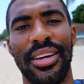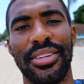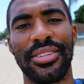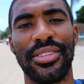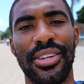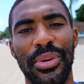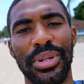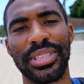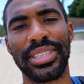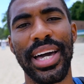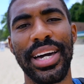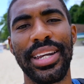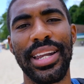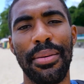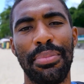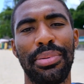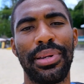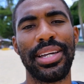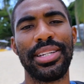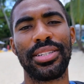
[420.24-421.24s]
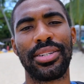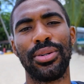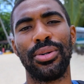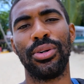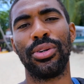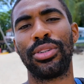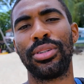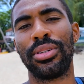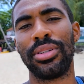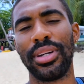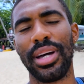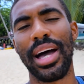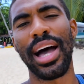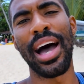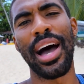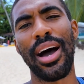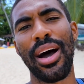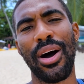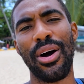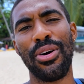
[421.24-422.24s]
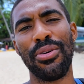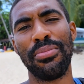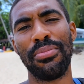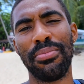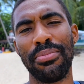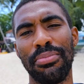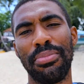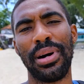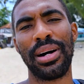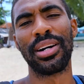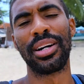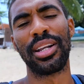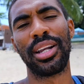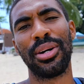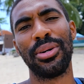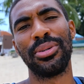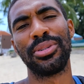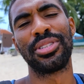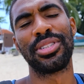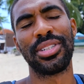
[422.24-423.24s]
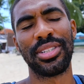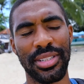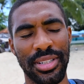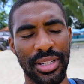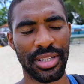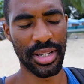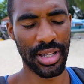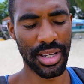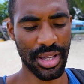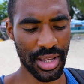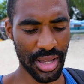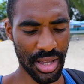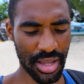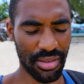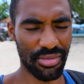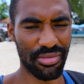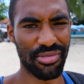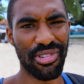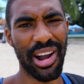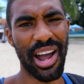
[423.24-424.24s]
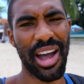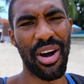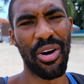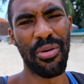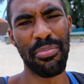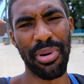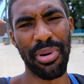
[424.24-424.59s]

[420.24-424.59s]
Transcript: So we're staying at a place called At Home Bungalows, right on